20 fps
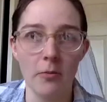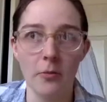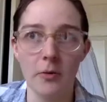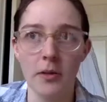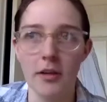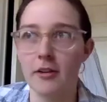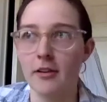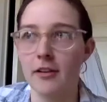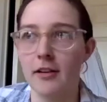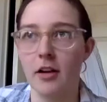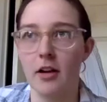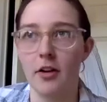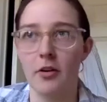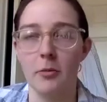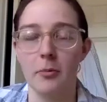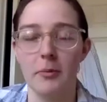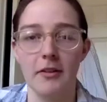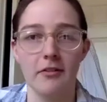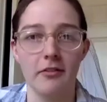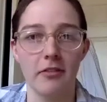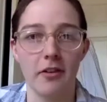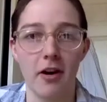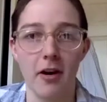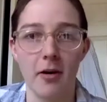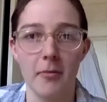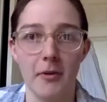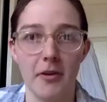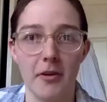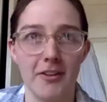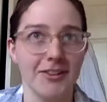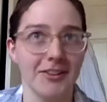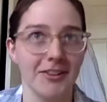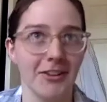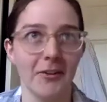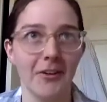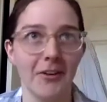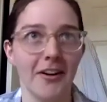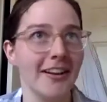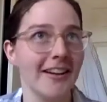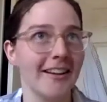we're not in our normal environment. So
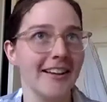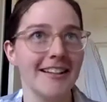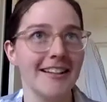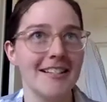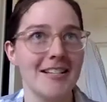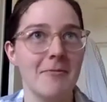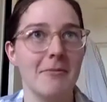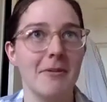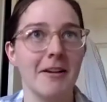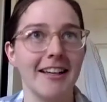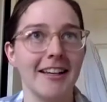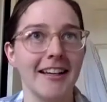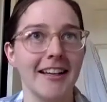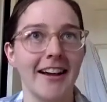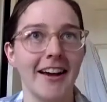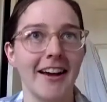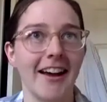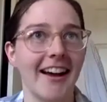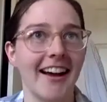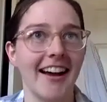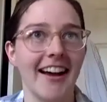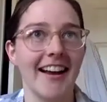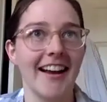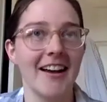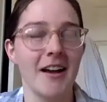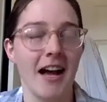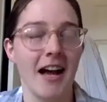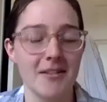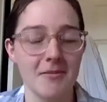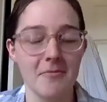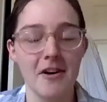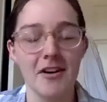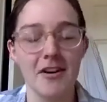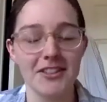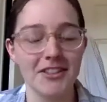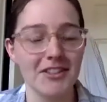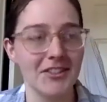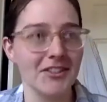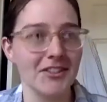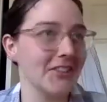typically as a
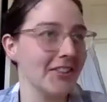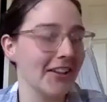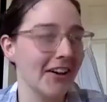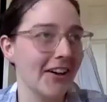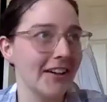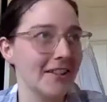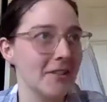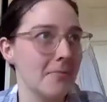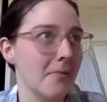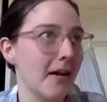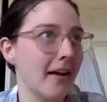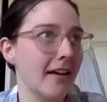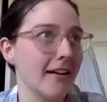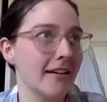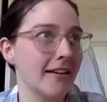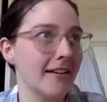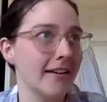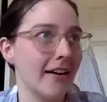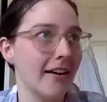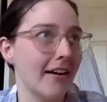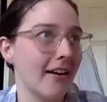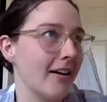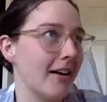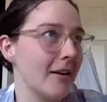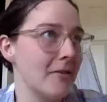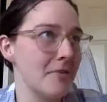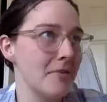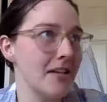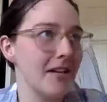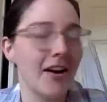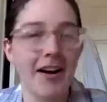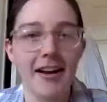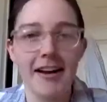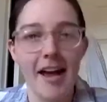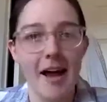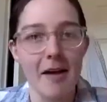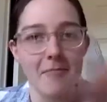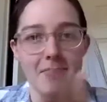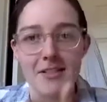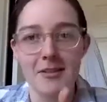master's student, it'd be 9
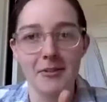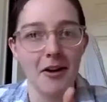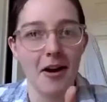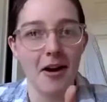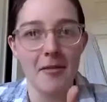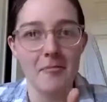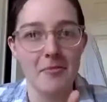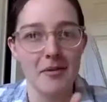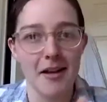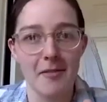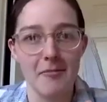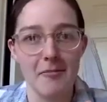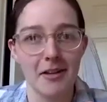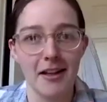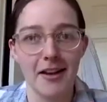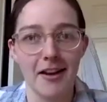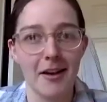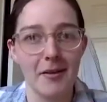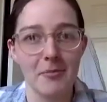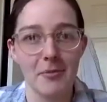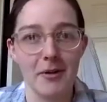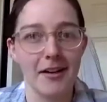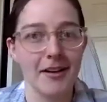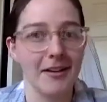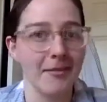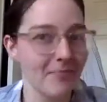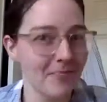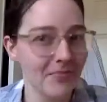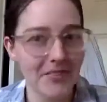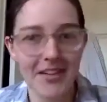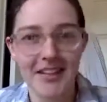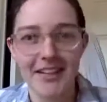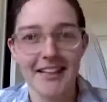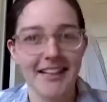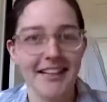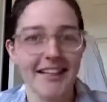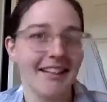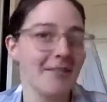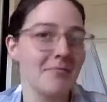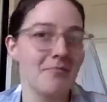a.m. till 9 p.m. in the library,
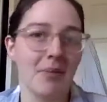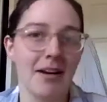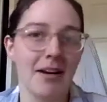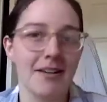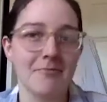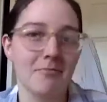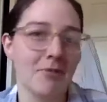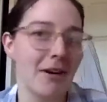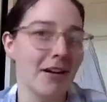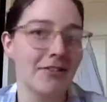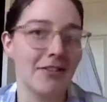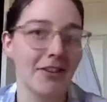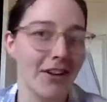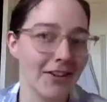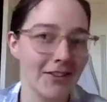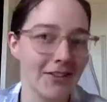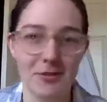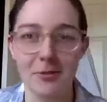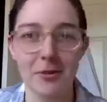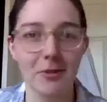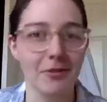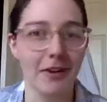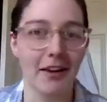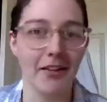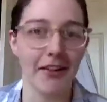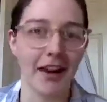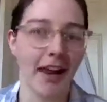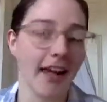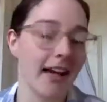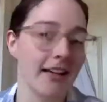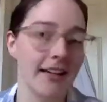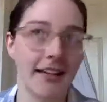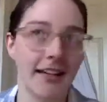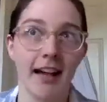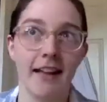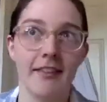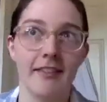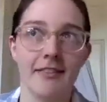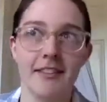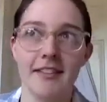break for lunch, walk around the lake.
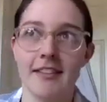And